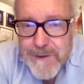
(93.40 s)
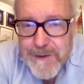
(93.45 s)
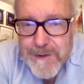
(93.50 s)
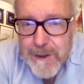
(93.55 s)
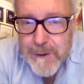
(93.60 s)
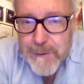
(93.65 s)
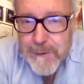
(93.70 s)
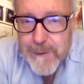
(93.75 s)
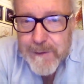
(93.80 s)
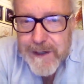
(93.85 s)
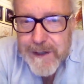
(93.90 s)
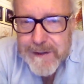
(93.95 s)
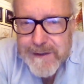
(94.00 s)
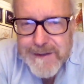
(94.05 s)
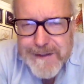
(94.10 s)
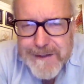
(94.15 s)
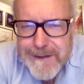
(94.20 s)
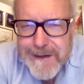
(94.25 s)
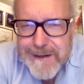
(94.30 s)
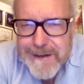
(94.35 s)
So
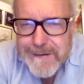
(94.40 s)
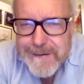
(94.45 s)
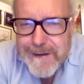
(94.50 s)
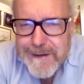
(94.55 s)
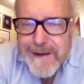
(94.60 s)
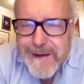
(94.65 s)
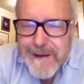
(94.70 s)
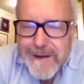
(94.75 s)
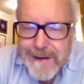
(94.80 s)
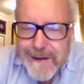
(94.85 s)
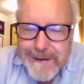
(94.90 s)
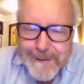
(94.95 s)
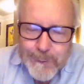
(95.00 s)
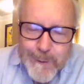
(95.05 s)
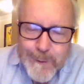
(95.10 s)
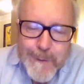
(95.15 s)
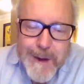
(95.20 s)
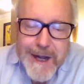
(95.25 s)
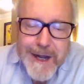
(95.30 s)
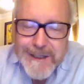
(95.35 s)
it
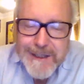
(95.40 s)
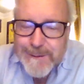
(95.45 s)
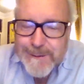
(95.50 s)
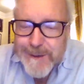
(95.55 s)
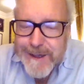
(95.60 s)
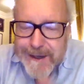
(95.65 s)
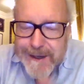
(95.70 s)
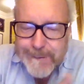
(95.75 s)
reminds me,